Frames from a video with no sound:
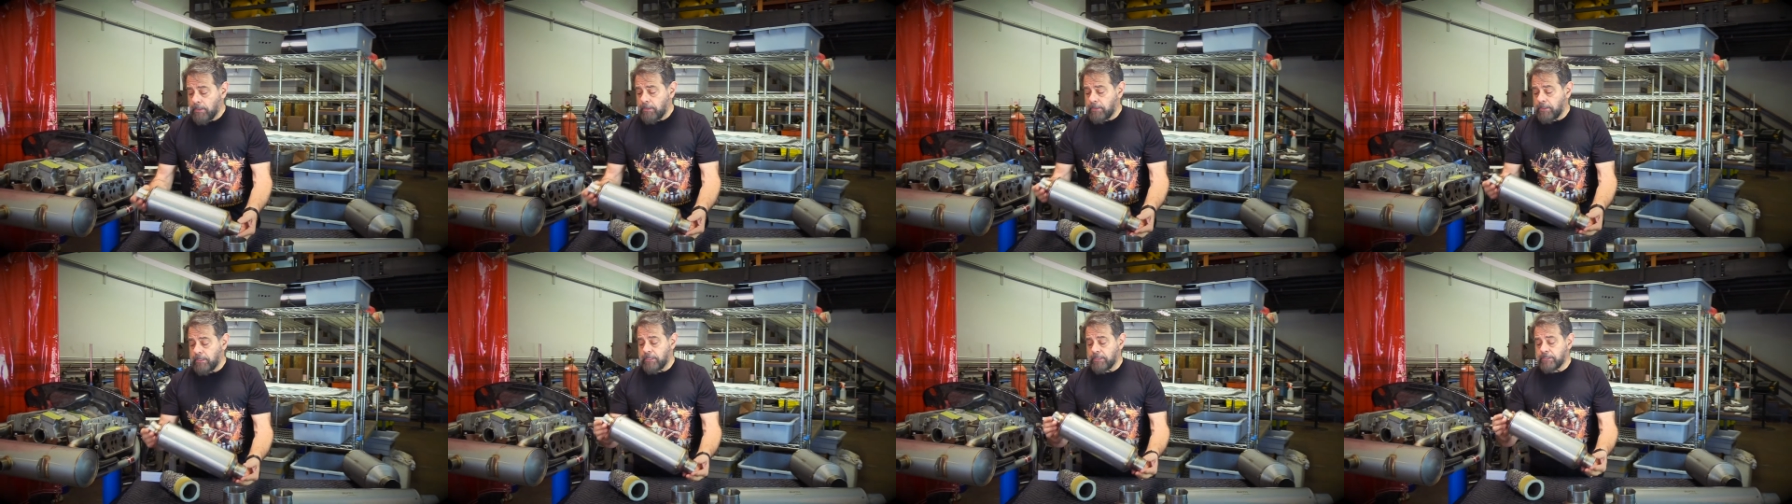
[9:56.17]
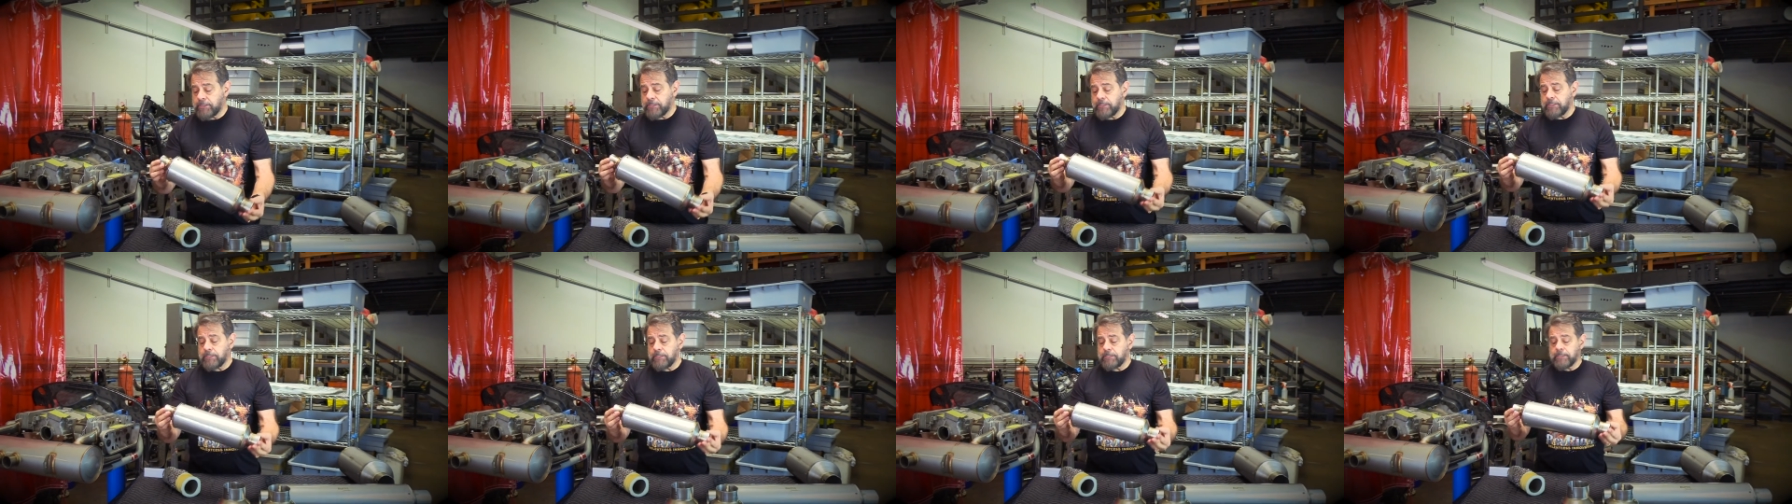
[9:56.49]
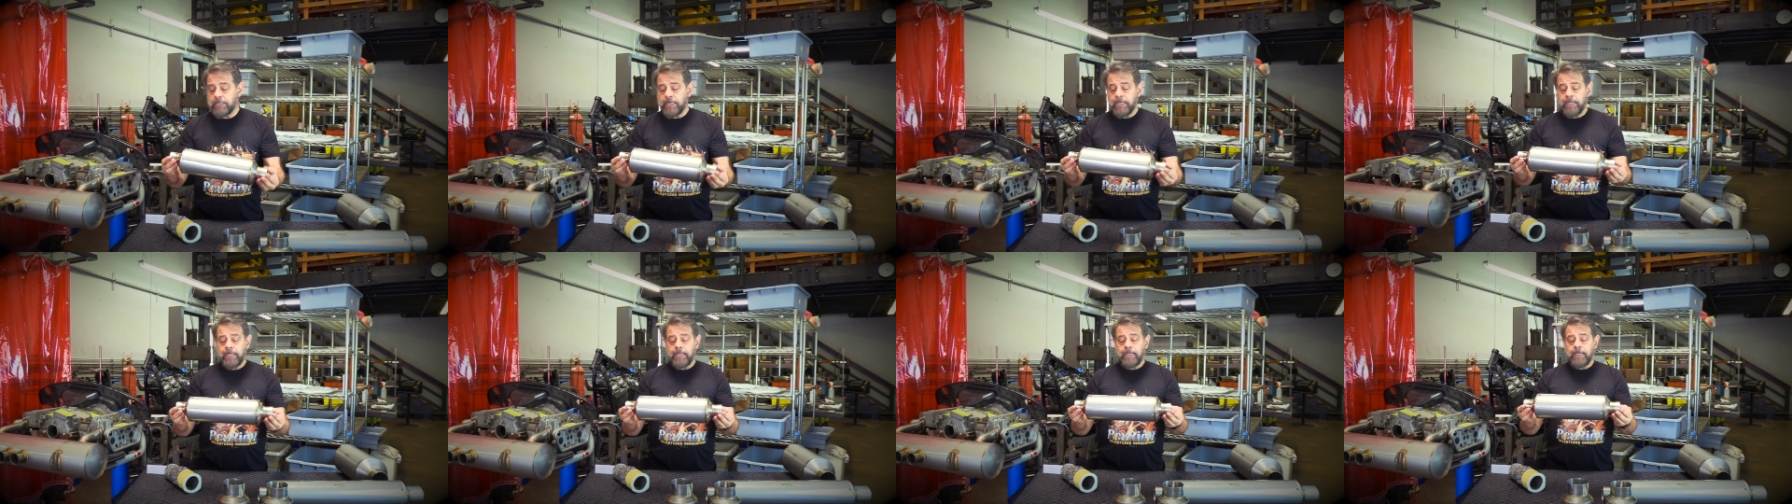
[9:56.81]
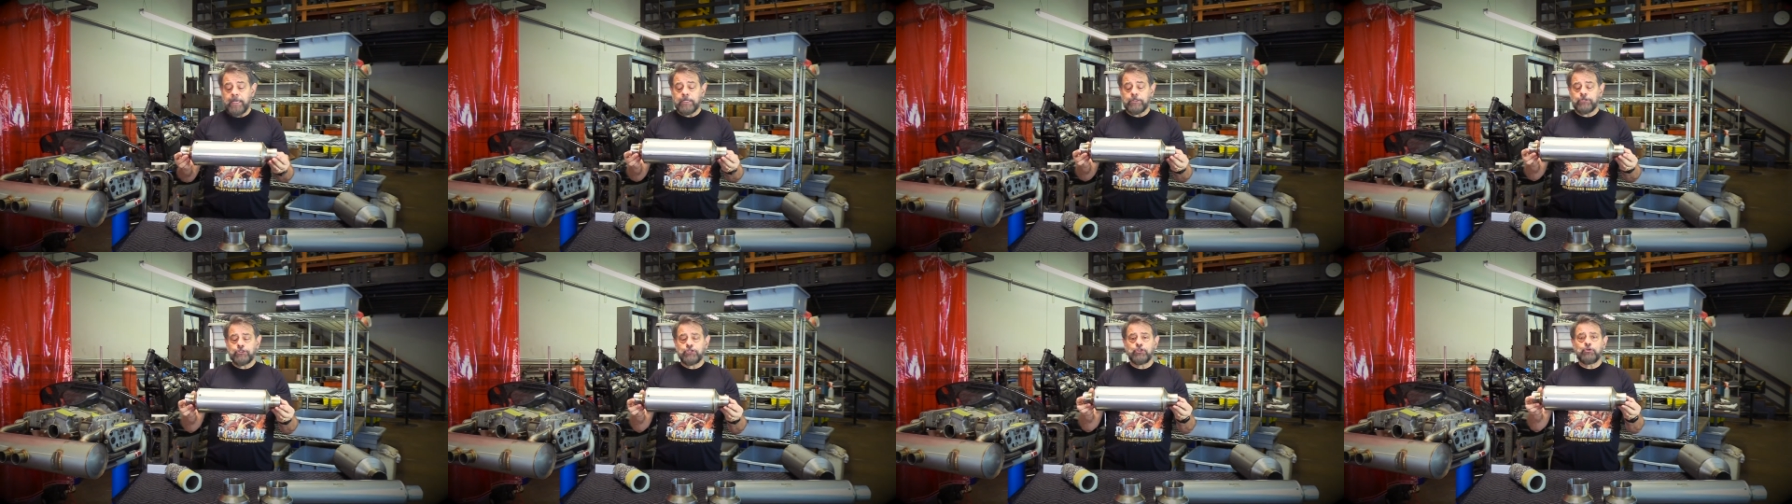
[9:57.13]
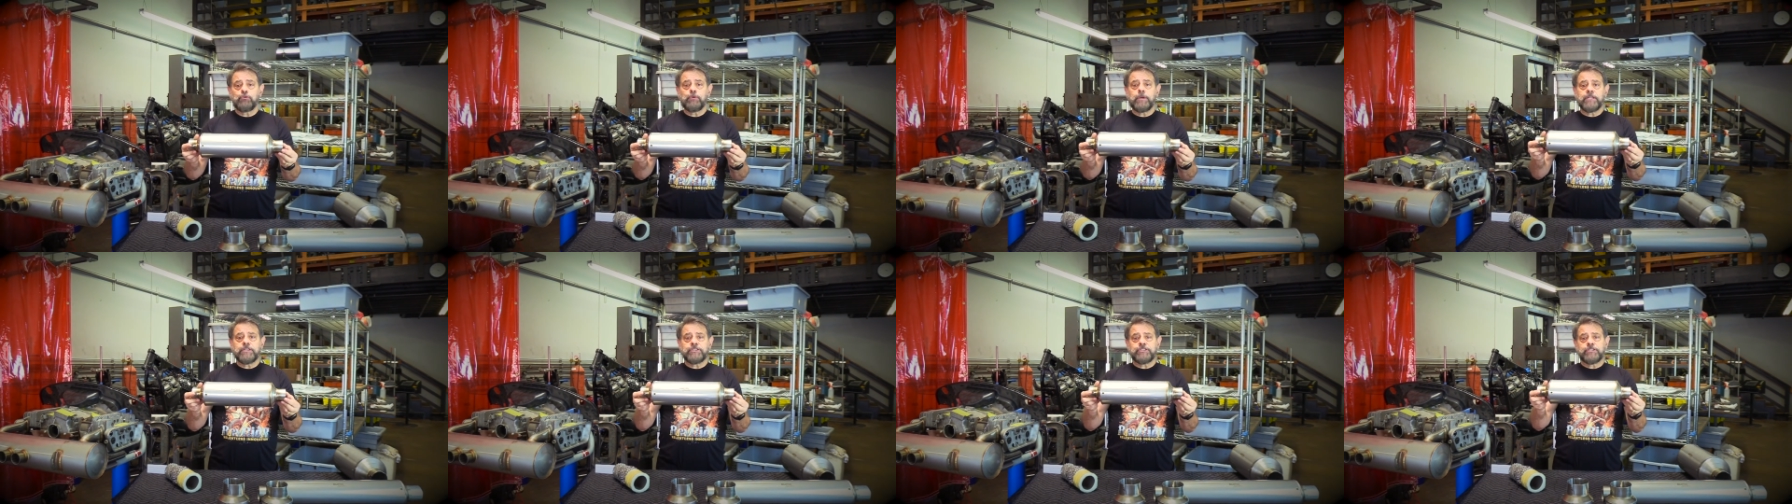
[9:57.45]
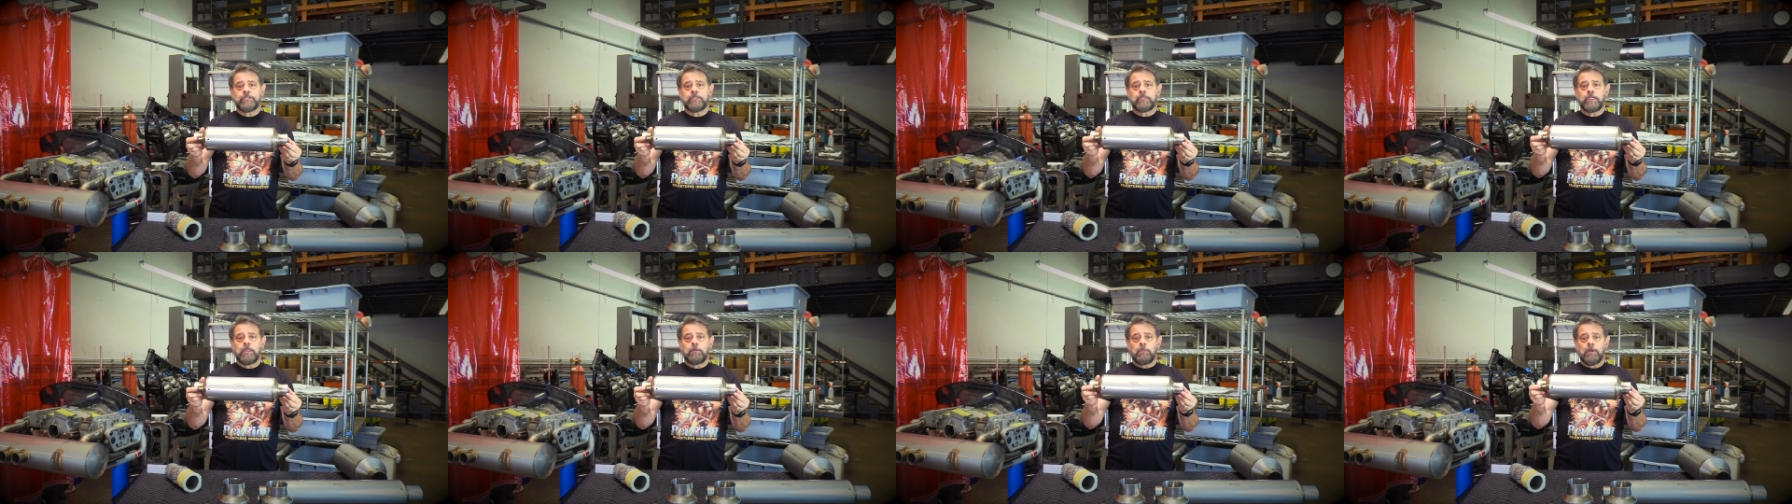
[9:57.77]
This is a uh, two inch
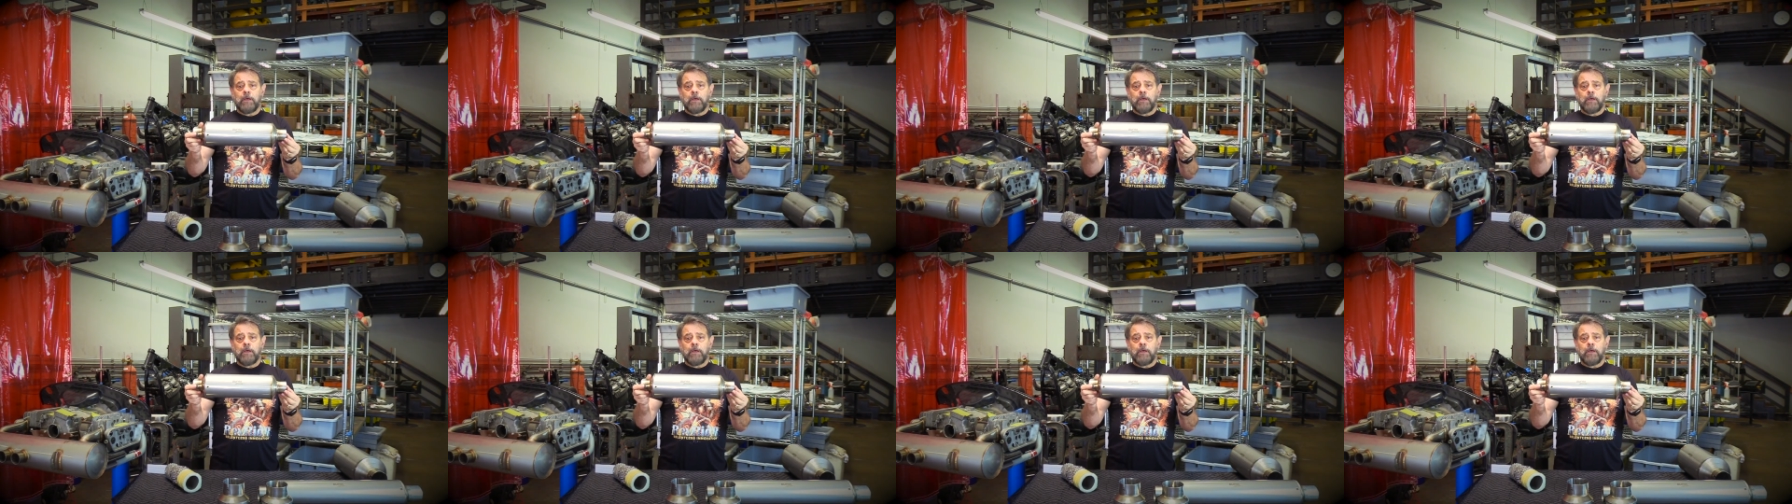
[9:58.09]
inlet